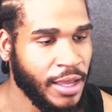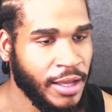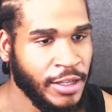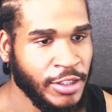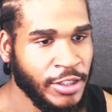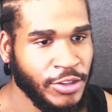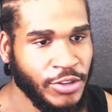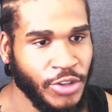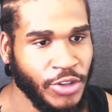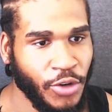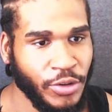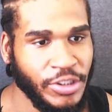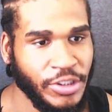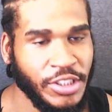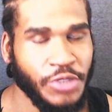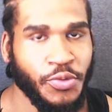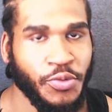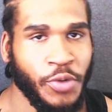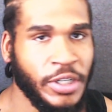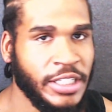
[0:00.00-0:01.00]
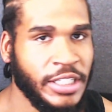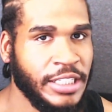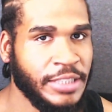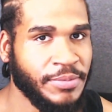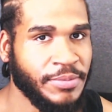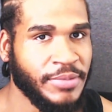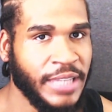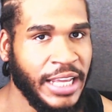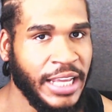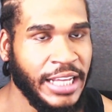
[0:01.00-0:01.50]
So it's just one of them
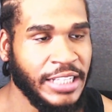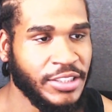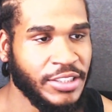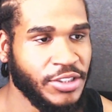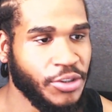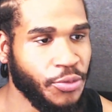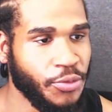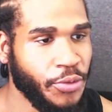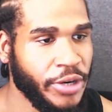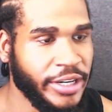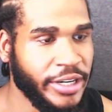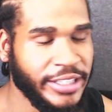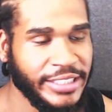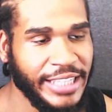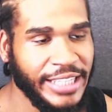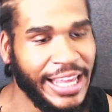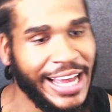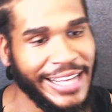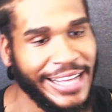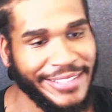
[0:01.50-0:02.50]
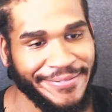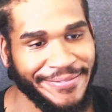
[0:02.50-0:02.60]
things to where it's like.